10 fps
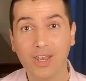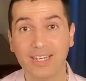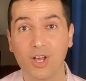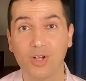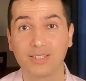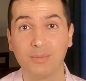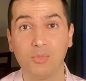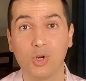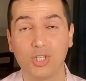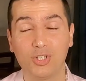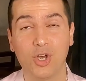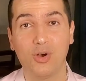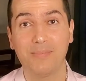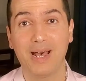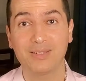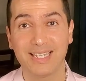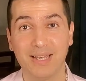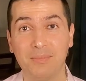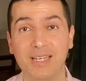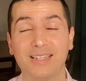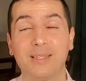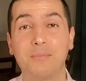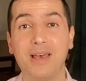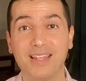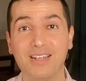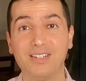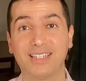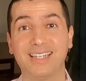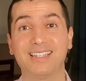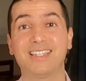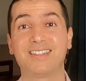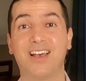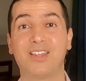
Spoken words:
in all, the more you know about them, the better you can design